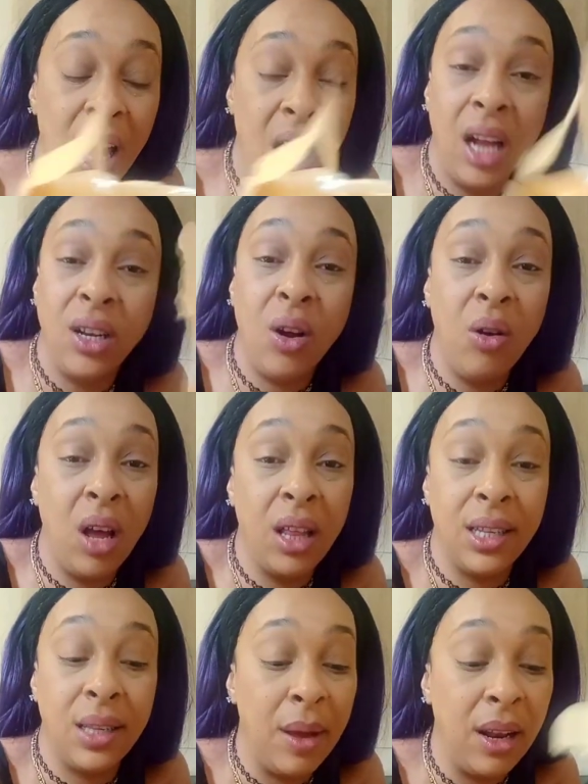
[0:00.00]
I don't like the
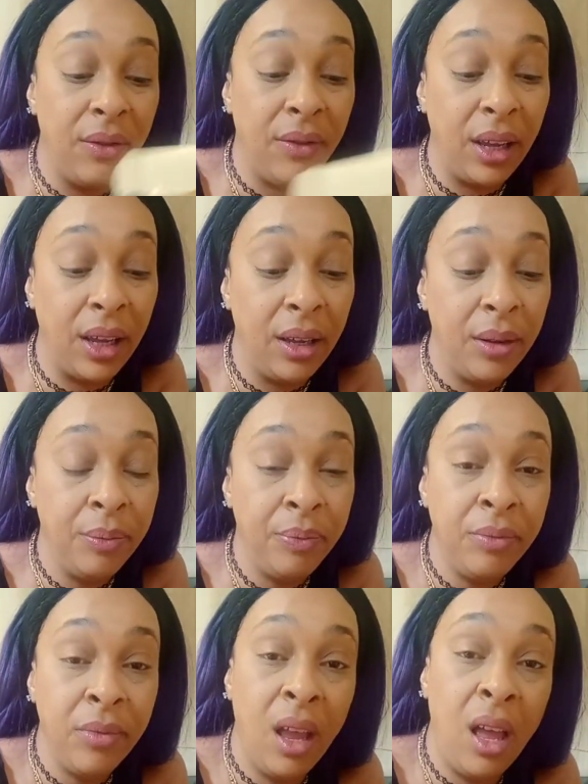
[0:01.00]
smell of it.
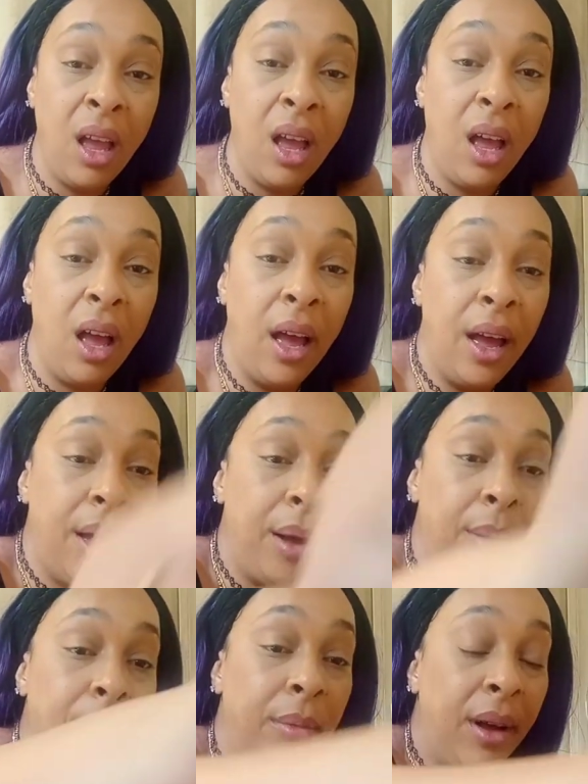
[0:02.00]

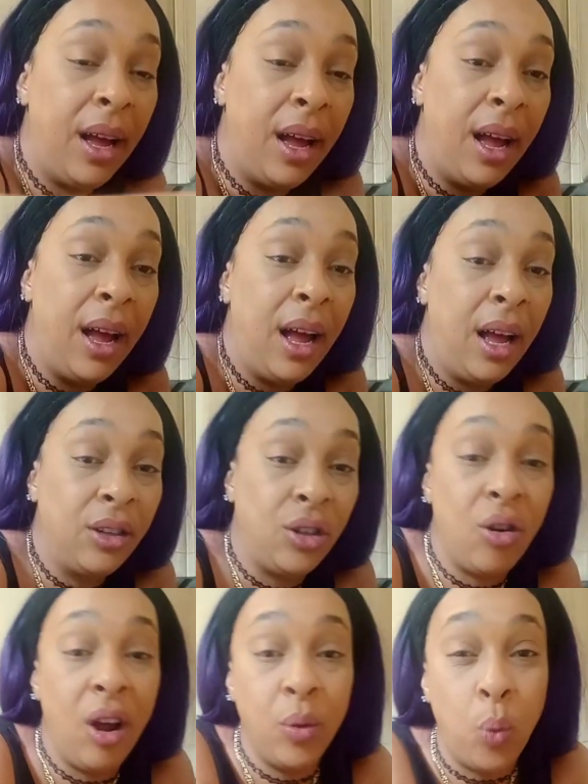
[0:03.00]
I
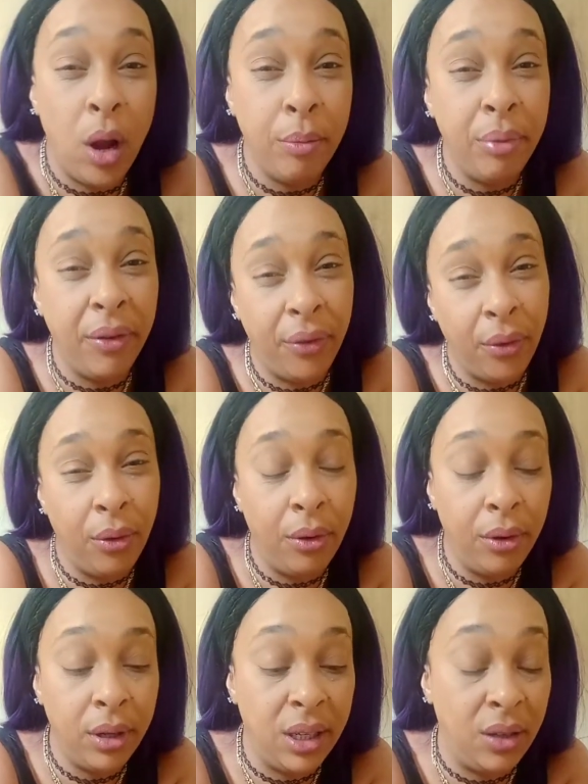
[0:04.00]
tried one before.
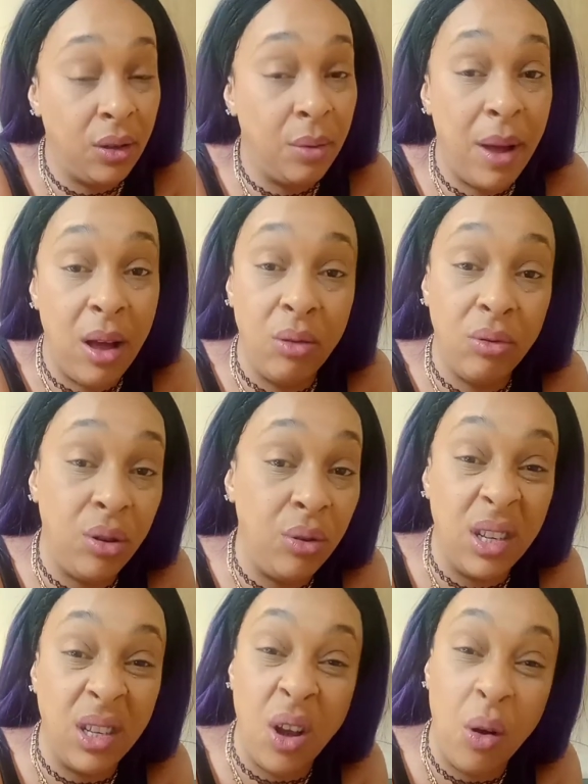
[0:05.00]
This was about 2
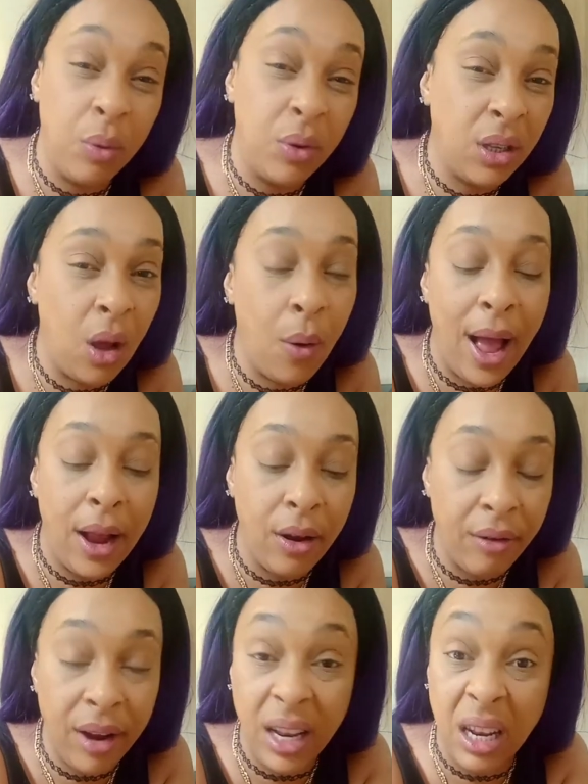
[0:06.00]
years ago. And I was so
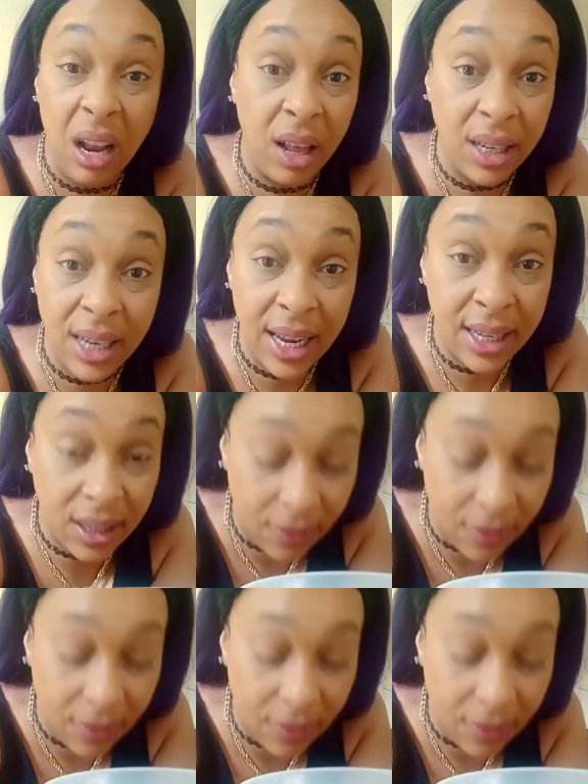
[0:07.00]
angry. I didn't like the taste of